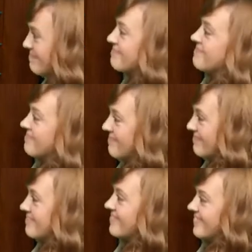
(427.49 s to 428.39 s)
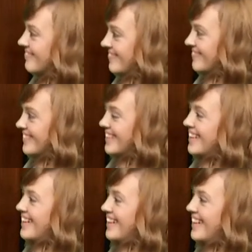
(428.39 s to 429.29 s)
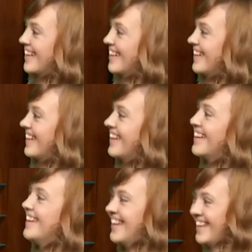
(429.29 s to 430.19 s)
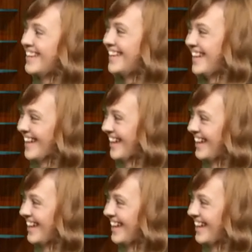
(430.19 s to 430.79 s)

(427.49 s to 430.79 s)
[no speech]